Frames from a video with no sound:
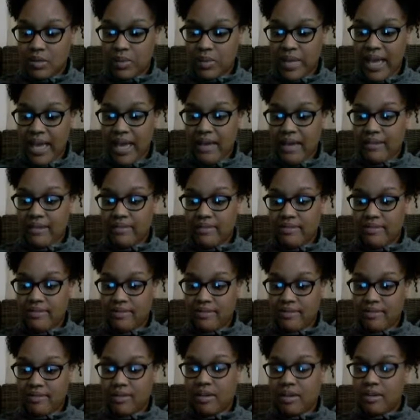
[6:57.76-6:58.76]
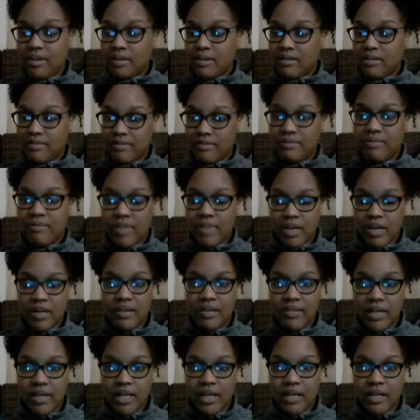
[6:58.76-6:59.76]
we have
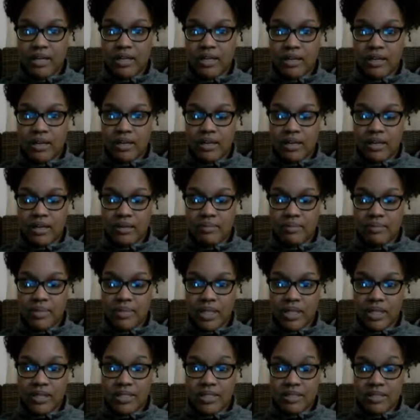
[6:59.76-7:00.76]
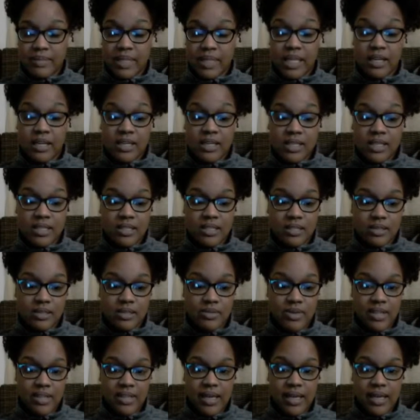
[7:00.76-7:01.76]
very, very clear similarities
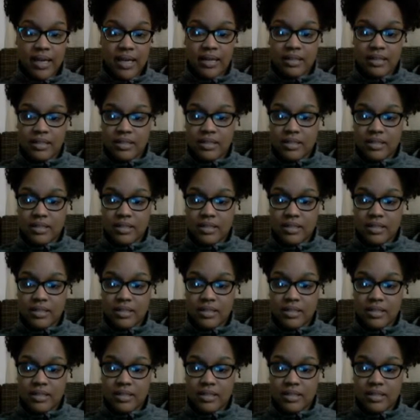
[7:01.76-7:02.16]
with that.